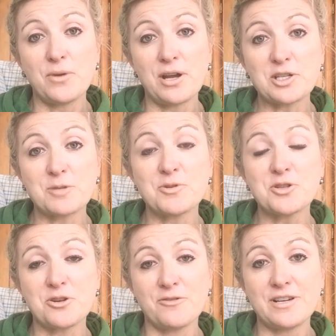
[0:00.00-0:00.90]
with customer
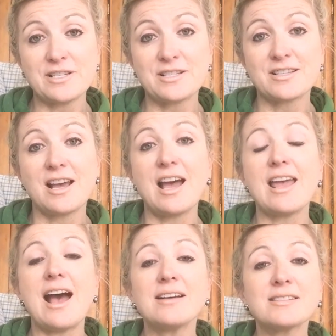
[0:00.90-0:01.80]
service, I
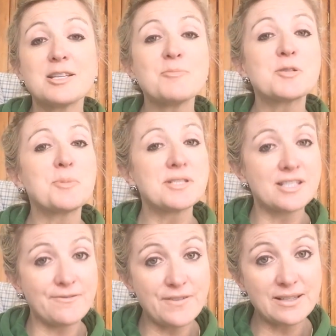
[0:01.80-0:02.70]
asked them
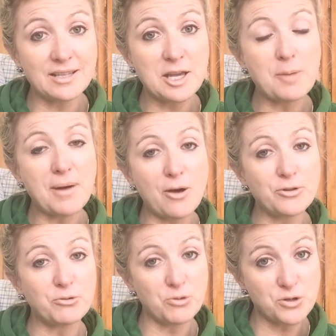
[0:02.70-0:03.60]
specifically
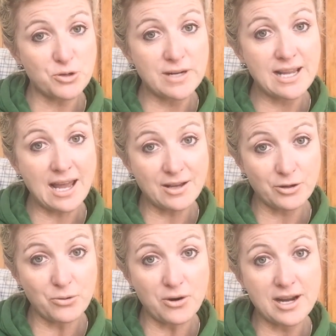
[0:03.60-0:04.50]
about the grocery
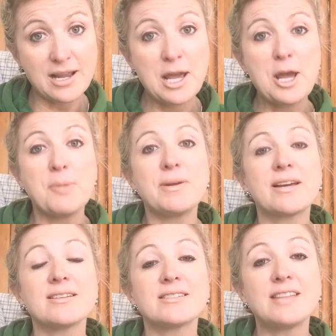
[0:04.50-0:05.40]
category
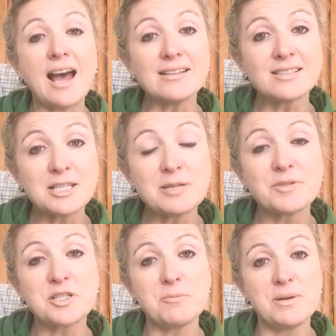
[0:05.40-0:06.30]
because that
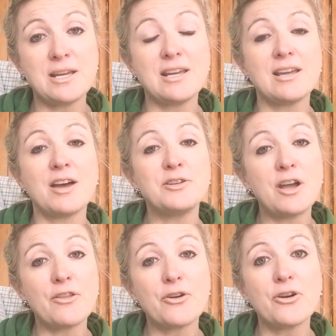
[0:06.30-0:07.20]
seems to be
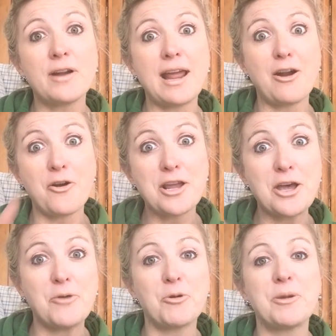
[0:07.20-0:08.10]
another
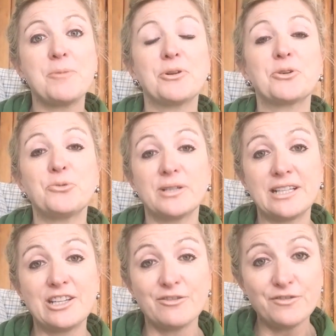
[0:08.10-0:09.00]
area where people are
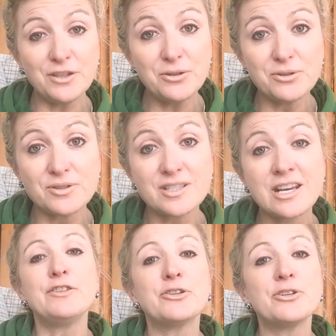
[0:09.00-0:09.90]
really confused.
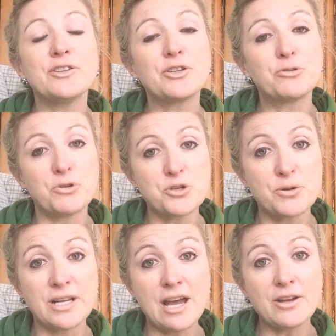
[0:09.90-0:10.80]
If you're in the
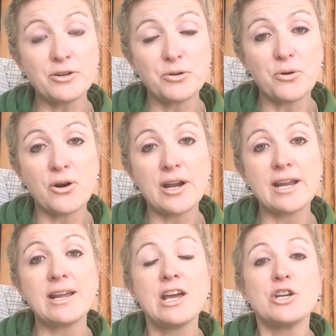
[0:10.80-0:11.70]
grocery
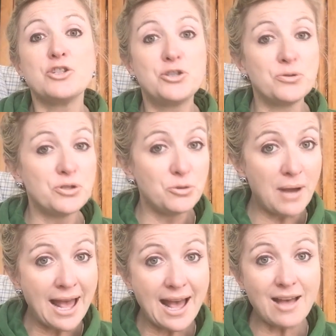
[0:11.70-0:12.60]
category, do you
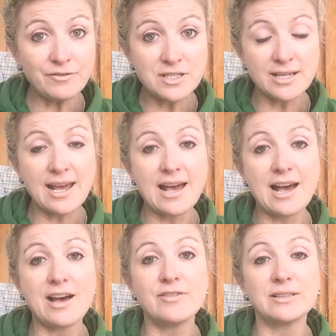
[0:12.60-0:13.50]
have to
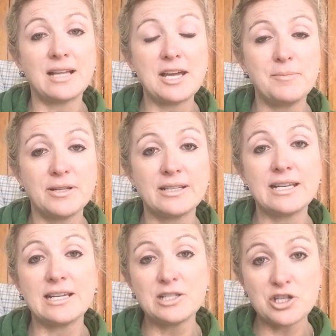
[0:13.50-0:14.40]
have
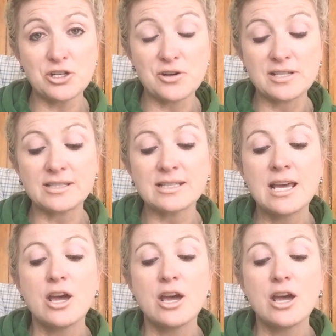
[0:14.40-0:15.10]
liability insurance?